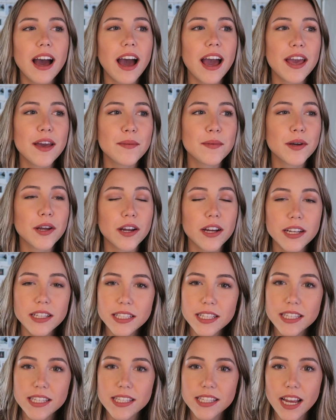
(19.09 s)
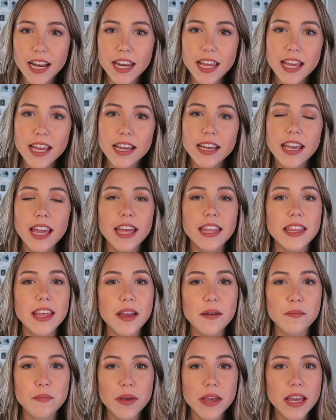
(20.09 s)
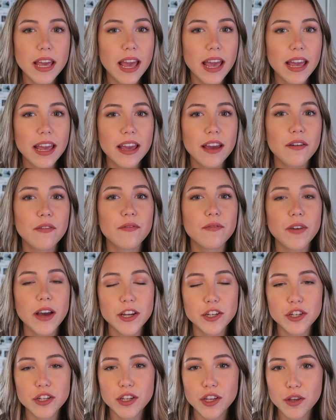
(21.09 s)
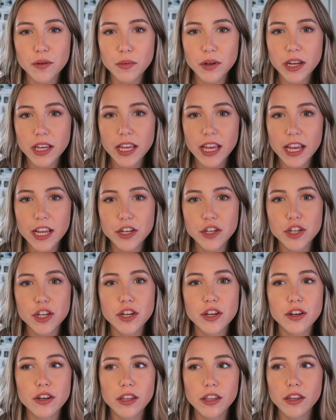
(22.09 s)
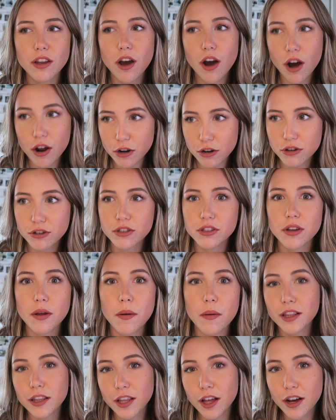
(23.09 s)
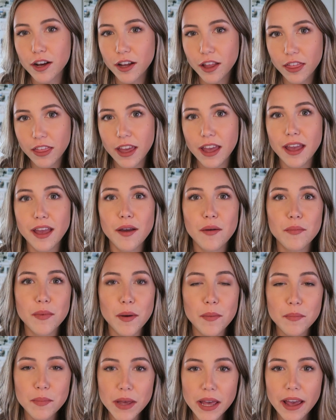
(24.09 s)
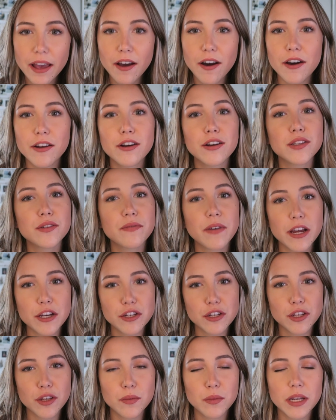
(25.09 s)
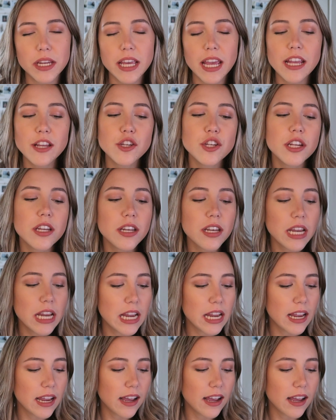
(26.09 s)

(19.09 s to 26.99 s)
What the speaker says: I am currently studying in a BA Fashion Communication Honors, long thing, but BA Honors Fashion Communication.